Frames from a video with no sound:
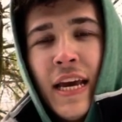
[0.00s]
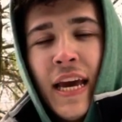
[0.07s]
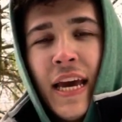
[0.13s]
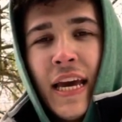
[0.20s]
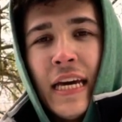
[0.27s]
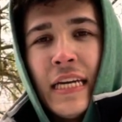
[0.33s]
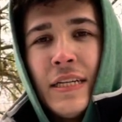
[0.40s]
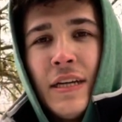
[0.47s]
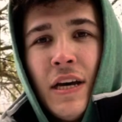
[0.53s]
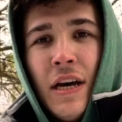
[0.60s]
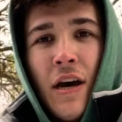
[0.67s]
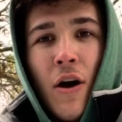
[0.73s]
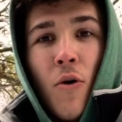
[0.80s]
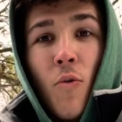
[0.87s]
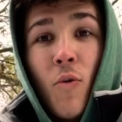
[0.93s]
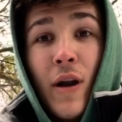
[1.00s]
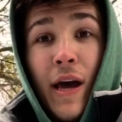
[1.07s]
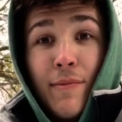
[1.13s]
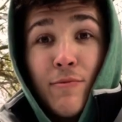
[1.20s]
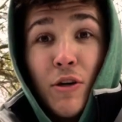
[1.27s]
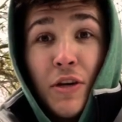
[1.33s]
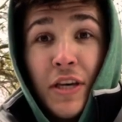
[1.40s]
And what
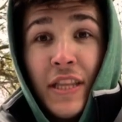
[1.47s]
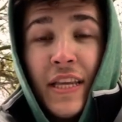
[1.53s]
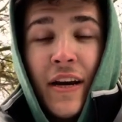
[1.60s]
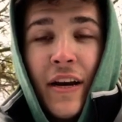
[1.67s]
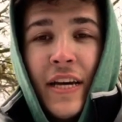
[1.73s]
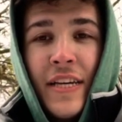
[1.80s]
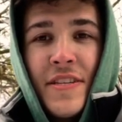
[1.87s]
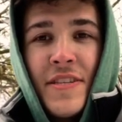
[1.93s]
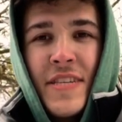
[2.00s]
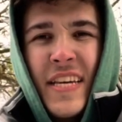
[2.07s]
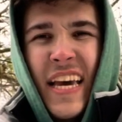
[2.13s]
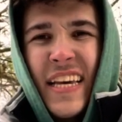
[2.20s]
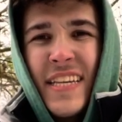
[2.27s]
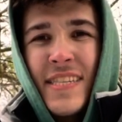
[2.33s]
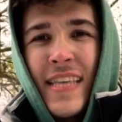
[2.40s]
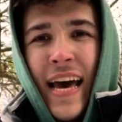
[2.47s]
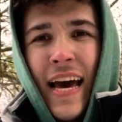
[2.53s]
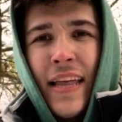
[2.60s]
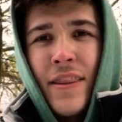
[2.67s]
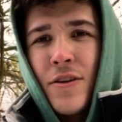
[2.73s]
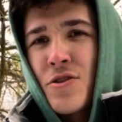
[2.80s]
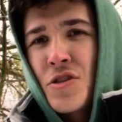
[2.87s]
I'm looking there is is
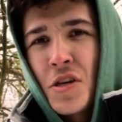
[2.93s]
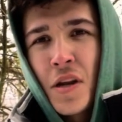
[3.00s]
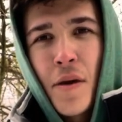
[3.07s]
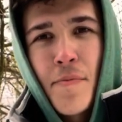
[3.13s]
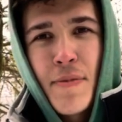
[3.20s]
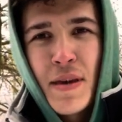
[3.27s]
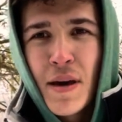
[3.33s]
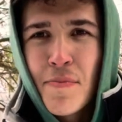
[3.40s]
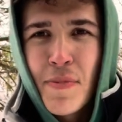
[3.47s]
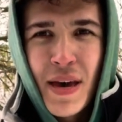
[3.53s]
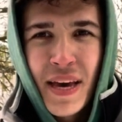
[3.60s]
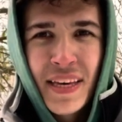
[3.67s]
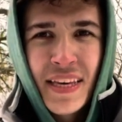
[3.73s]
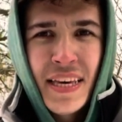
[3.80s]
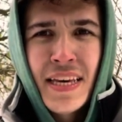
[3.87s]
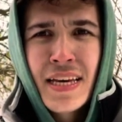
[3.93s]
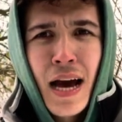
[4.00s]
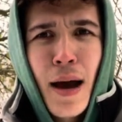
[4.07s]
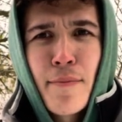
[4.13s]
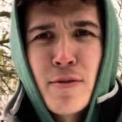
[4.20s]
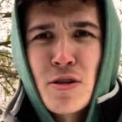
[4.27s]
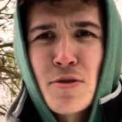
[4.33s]
that there's going to be a big
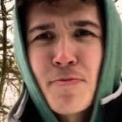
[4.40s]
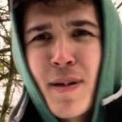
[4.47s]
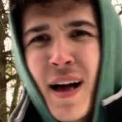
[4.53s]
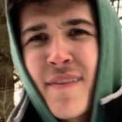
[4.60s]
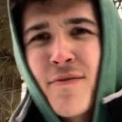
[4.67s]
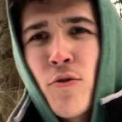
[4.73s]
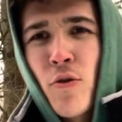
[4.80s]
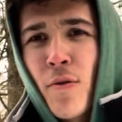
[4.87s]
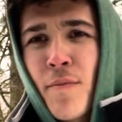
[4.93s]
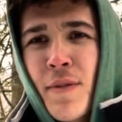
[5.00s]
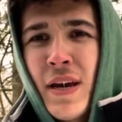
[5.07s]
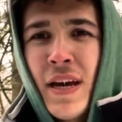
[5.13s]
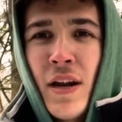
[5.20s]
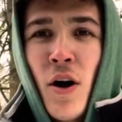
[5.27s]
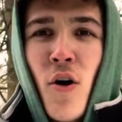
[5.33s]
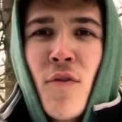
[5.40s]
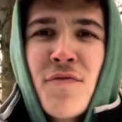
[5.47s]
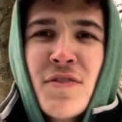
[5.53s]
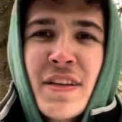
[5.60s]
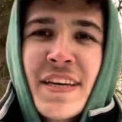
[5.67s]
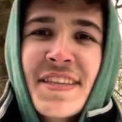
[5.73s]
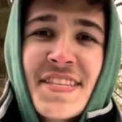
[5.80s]
e-commerce platform, and
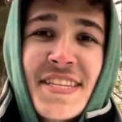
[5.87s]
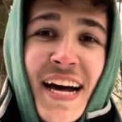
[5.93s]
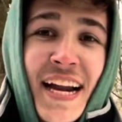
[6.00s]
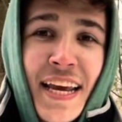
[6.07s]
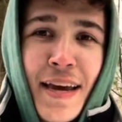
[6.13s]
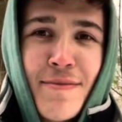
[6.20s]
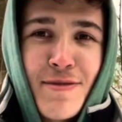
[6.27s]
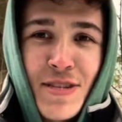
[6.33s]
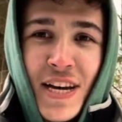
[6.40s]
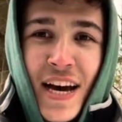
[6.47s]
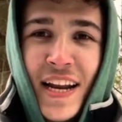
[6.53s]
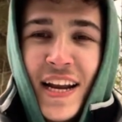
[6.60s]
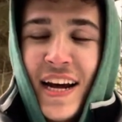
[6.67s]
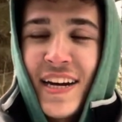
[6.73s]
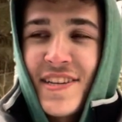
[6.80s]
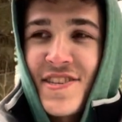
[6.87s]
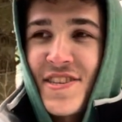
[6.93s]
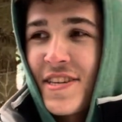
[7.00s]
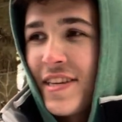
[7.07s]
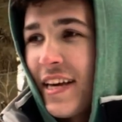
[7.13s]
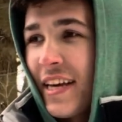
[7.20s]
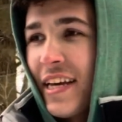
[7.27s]
hopefully it's not Amazon.
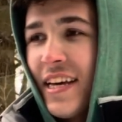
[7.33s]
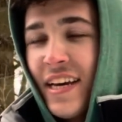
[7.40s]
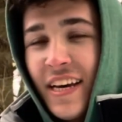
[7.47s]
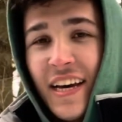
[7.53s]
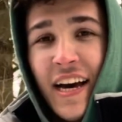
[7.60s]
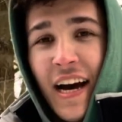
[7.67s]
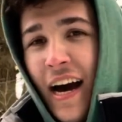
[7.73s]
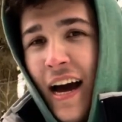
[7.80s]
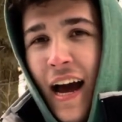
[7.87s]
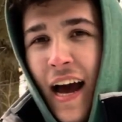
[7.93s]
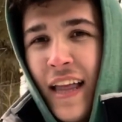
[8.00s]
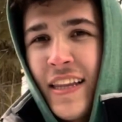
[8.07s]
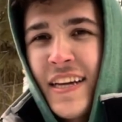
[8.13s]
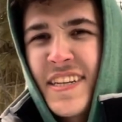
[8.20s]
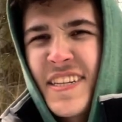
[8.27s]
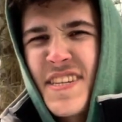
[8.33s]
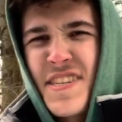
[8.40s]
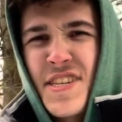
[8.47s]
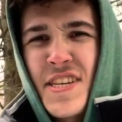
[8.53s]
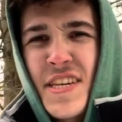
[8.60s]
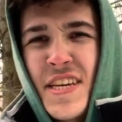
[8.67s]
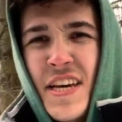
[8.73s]
Honestly, like I, I like to
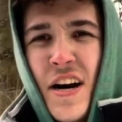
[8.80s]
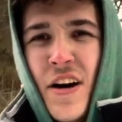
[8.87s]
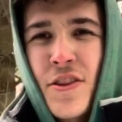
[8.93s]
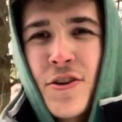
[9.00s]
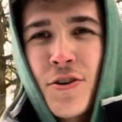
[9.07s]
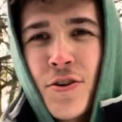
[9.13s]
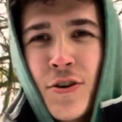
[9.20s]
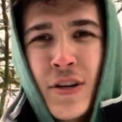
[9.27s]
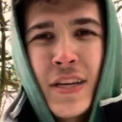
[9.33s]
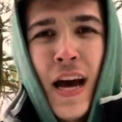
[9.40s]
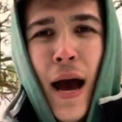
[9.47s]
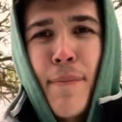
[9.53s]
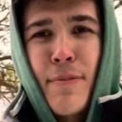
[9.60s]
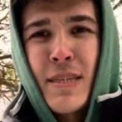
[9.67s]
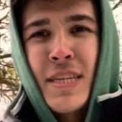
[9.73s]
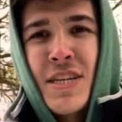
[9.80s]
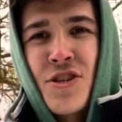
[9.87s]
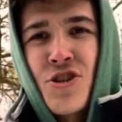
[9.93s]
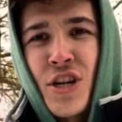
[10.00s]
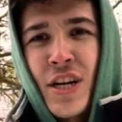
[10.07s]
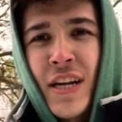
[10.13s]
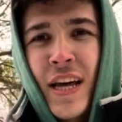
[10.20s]
see other
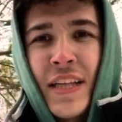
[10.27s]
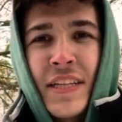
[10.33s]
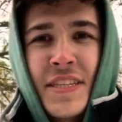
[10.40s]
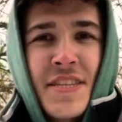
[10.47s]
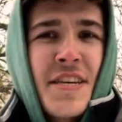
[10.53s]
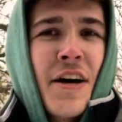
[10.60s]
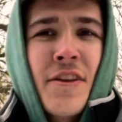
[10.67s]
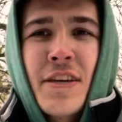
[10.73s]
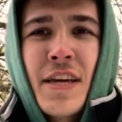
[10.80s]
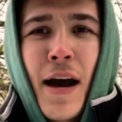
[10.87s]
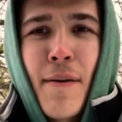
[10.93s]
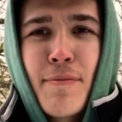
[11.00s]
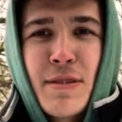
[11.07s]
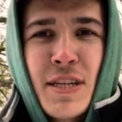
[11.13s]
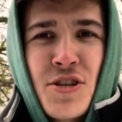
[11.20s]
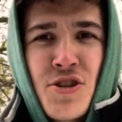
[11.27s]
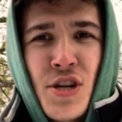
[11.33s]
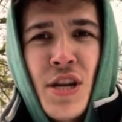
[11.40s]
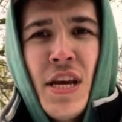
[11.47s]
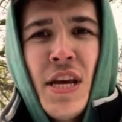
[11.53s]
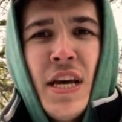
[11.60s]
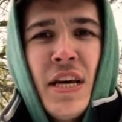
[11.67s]
competition. I like to see healthy
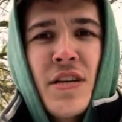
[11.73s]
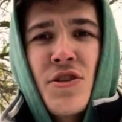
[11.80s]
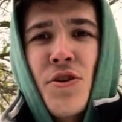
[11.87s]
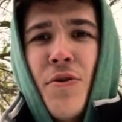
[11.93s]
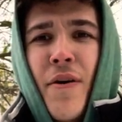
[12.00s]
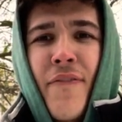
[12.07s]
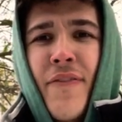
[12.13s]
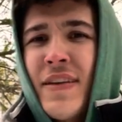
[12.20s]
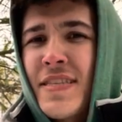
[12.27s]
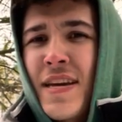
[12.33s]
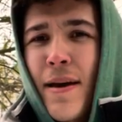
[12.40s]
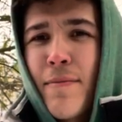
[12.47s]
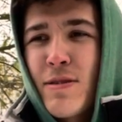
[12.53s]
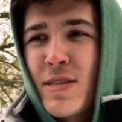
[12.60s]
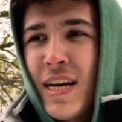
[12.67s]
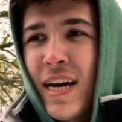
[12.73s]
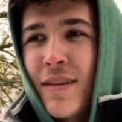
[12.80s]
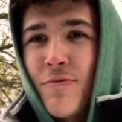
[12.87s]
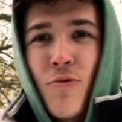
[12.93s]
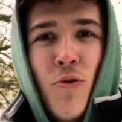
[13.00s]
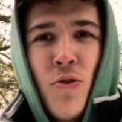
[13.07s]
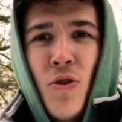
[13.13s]
competition. So if it's Amazon
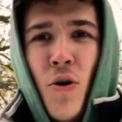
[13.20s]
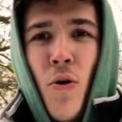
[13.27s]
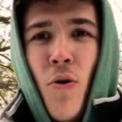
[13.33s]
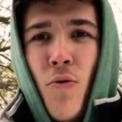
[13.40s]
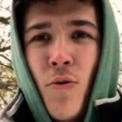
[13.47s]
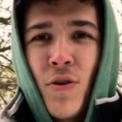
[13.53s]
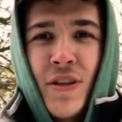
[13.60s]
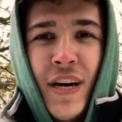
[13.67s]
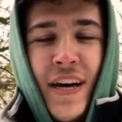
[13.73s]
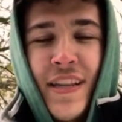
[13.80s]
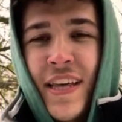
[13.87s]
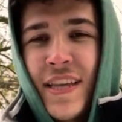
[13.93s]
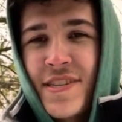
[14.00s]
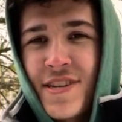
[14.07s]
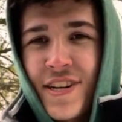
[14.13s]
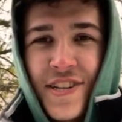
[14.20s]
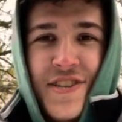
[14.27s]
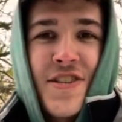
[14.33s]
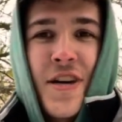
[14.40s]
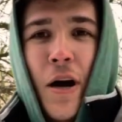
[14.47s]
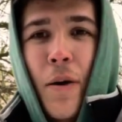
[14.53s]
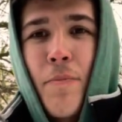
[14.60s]
ruling the whole world, that, that's going to
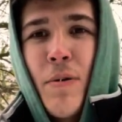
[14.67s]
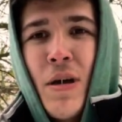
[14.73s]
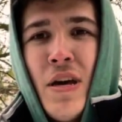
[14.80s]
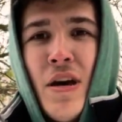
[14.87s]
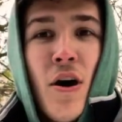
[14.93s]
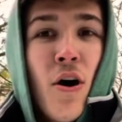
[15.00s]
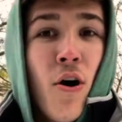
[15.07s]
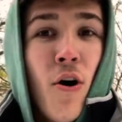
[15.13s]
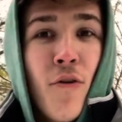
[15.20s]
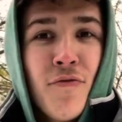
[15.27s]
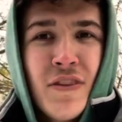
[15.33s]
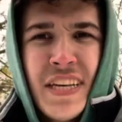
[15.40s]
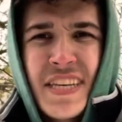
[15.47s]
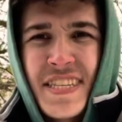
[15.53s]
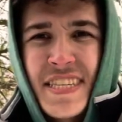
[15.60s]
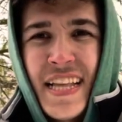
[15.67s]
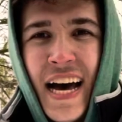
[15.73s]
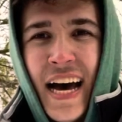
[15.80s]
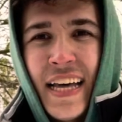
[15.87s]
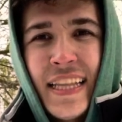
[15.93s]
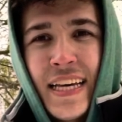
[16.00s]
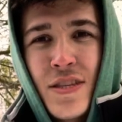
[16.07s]
suck. But hopefully it's
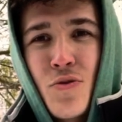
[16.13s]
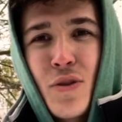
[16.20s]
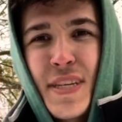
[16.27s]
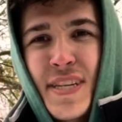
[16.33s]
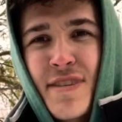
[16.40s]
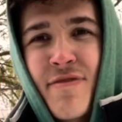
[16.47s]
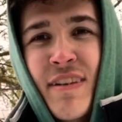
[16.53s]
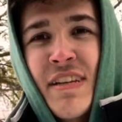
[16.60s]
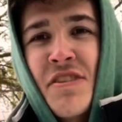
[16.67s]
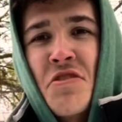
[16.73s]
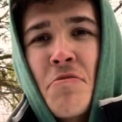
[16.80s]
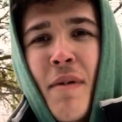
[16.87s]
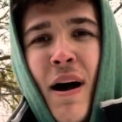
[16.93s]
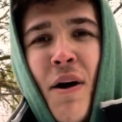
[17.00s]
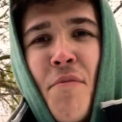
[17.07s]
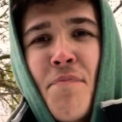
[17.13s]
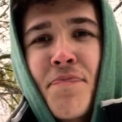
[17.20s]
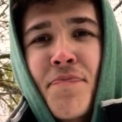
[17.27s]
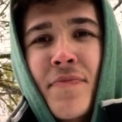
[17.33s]
not. And that's what this video is about.